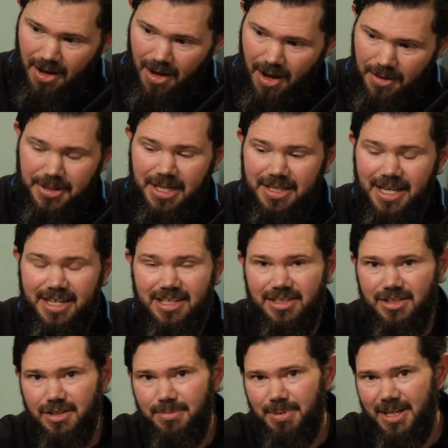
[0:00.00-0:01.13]
I think they can
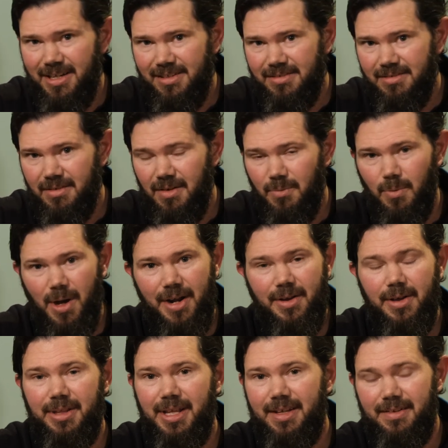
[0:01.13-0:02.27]
do better. One, I
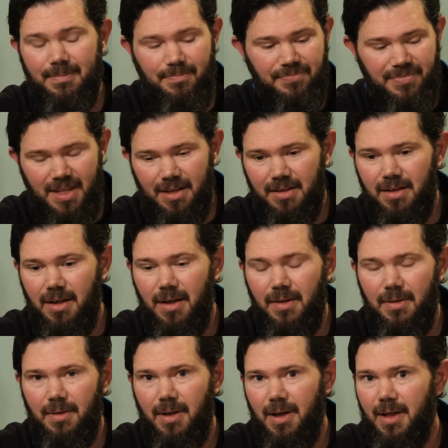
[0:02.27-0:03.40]
think
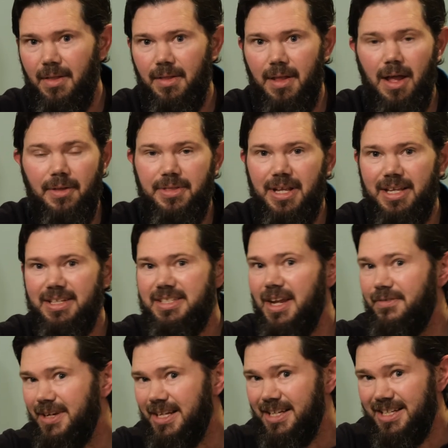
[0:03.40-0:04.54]
it
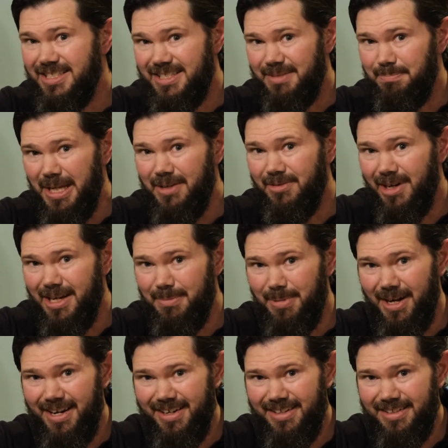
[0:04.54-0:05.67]
definitely needs a big
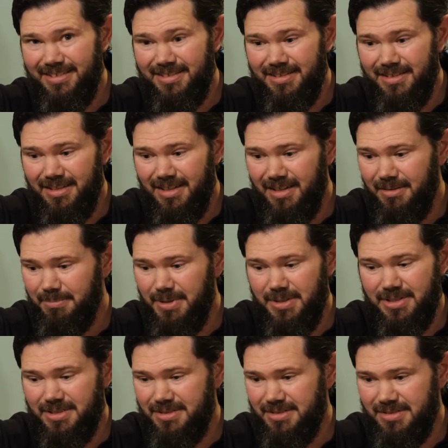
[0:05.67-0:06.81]
rebranding
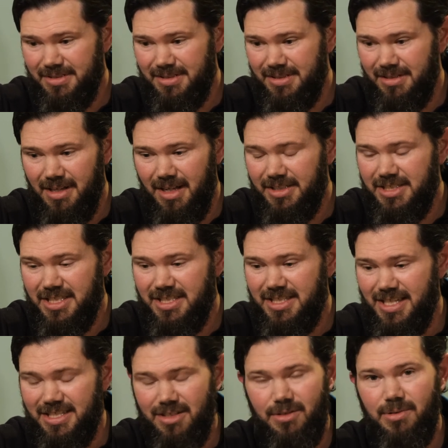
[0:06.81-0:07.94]
because it just
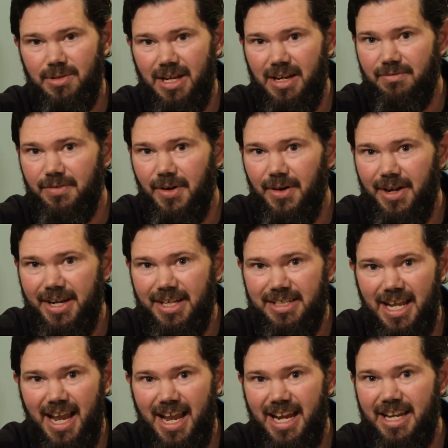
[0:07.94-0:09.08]
doesn't look inviting
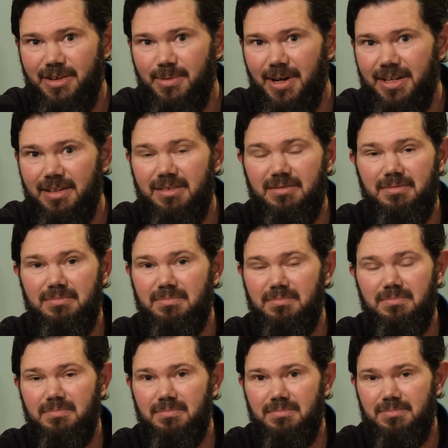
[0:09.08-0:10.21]
to anyone
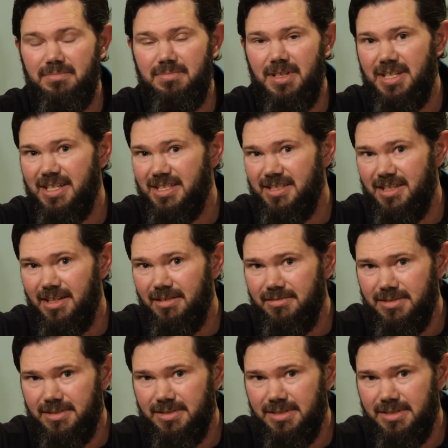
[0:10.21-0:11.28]
that doesn't know it.